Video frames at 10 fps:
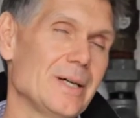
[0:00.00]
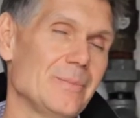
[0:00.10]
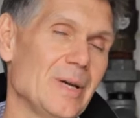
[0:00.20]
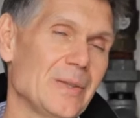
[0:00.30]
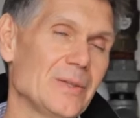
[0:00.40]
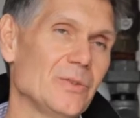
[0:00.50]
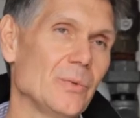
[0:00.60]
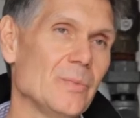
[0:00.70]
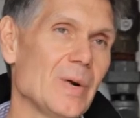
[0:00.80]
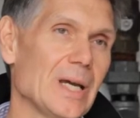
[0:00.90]
methods that
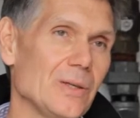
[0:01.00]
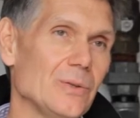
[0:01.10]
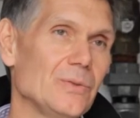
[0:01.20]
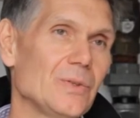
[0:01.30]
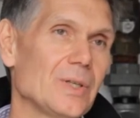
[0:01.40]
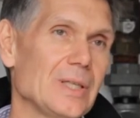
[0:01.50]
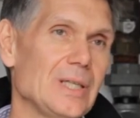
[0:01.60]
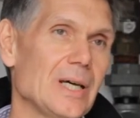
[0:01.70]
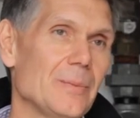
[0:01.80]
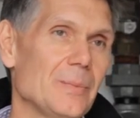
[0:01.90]
we might use to
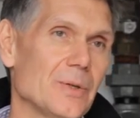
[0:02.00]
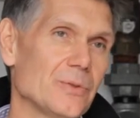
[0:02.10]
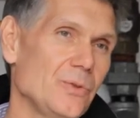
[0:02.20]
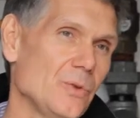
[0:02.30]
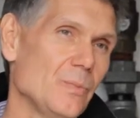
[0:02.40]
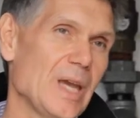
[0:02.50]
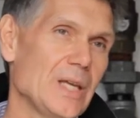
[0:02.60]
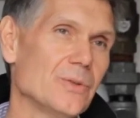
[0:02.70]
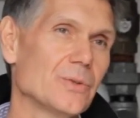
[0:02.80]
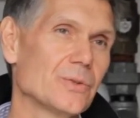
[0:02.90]
clean up. There's two
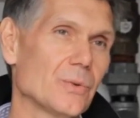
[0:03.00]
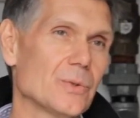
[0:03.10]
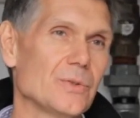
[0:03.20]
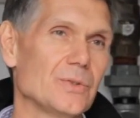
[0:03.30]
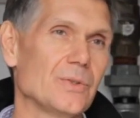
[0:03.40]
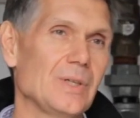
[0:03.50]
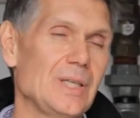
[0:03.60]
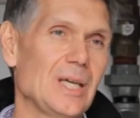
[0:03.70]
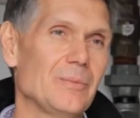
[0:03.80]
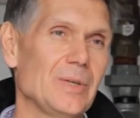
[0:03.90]
major sources of
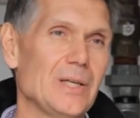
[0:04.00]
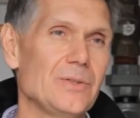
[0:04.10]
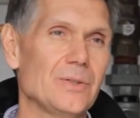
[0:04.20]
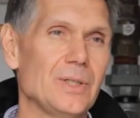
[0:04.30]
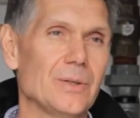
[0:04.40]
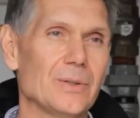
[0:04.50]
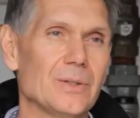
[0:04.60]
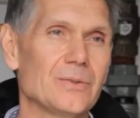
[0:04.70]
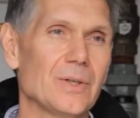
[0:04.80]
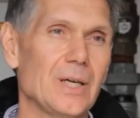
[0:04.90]
contamination here at
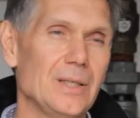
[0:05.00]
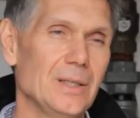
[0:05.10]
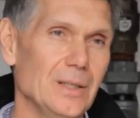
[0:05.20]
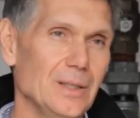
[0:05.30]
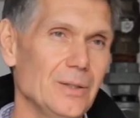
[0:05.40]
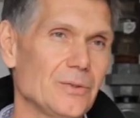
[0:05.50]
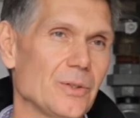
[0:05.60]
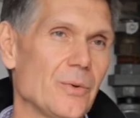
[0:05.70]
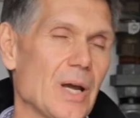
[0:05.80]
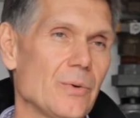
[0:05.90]
the site. There's a
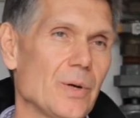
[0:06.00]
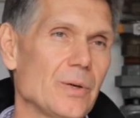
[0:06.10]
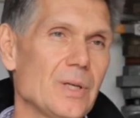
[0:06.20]
groundwater